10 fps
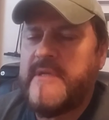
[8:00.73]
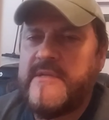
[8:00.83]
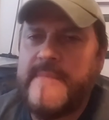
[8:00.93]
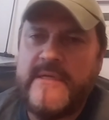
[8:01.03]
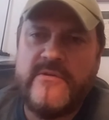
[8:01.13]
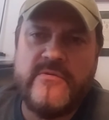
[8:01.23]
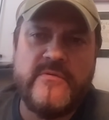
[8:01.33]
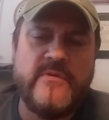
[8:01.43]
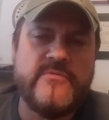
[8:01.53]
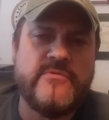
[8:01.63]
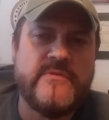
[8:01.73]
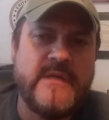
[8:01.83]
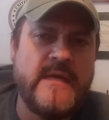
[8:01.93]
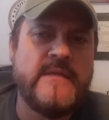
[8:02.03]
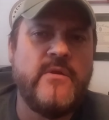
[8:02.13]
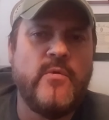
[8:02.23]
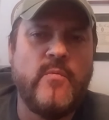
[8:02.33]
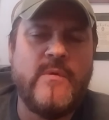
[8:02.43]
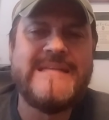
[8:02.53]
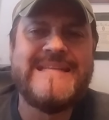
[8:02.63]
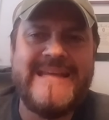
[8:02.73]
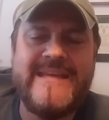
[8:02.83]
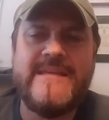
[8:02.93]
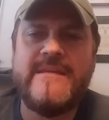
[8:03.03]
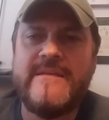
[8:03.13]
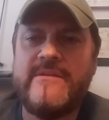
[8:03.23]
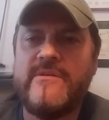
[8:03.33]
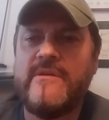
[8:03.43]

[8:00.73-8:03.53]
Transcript: please make sure those are done, or one day